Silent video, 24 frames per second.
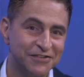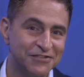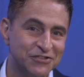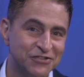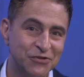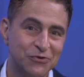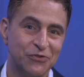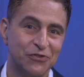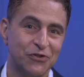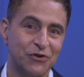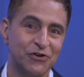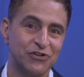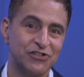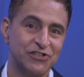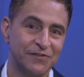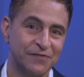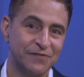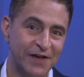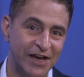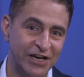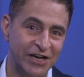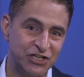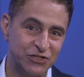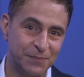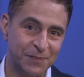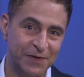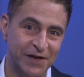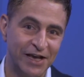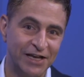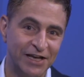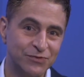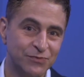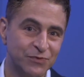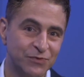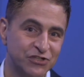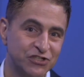two thirds of
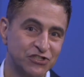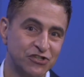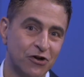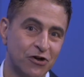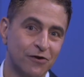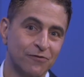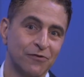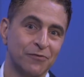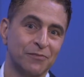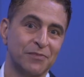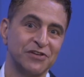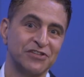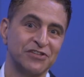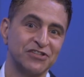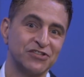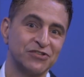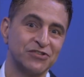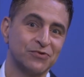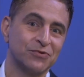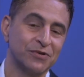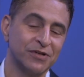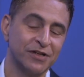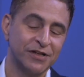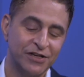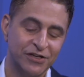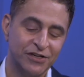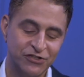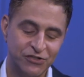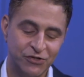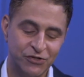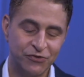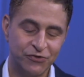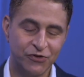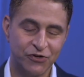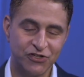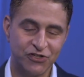HBS, which is Harvard Business School,
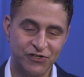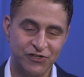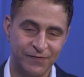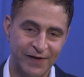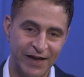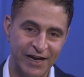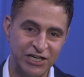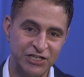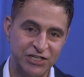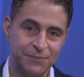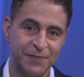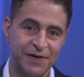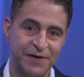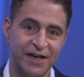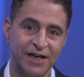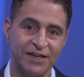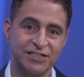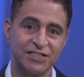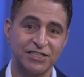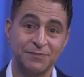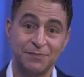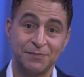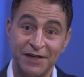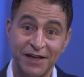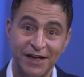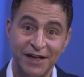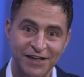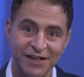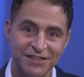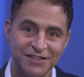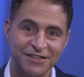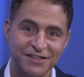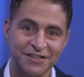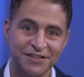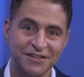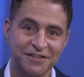two thirds of HBS is
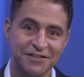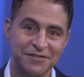BS.